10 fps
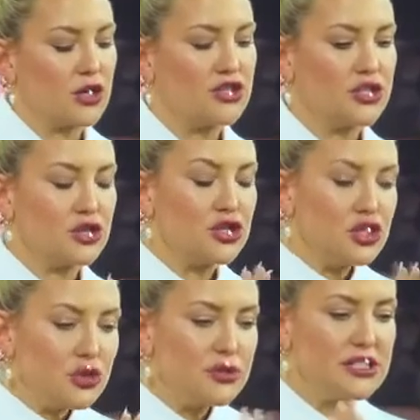there's
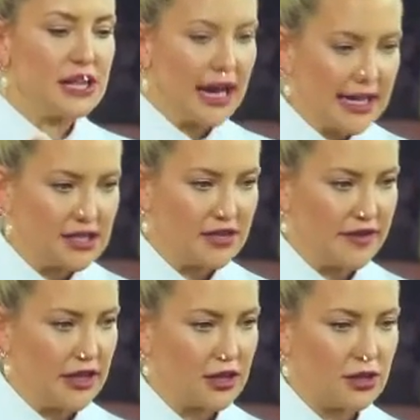two sides of
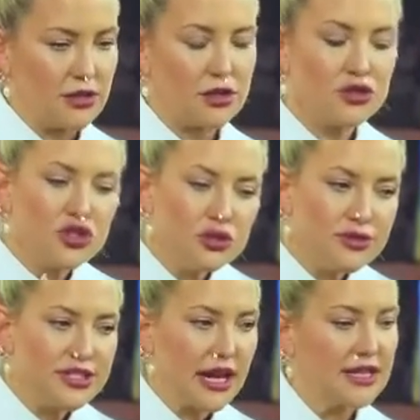it. There's
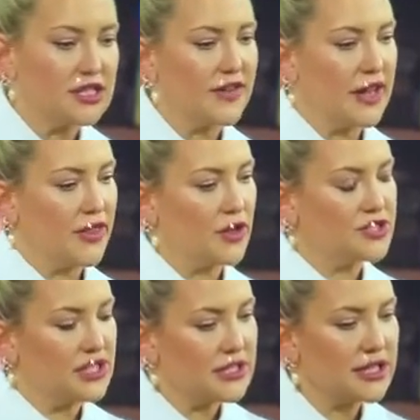
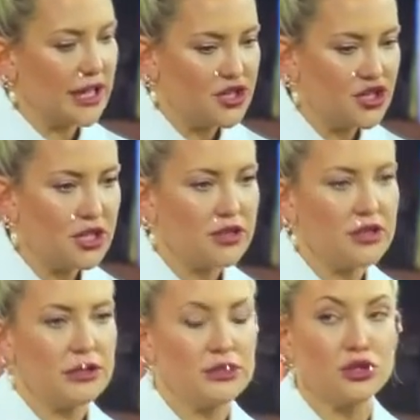the intention, and
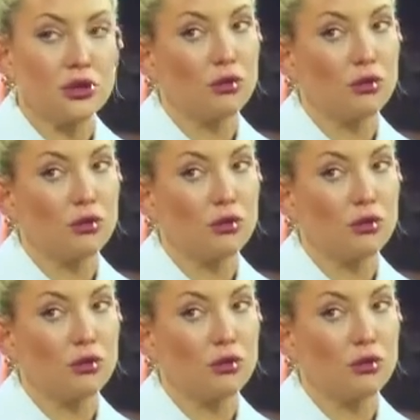then there's the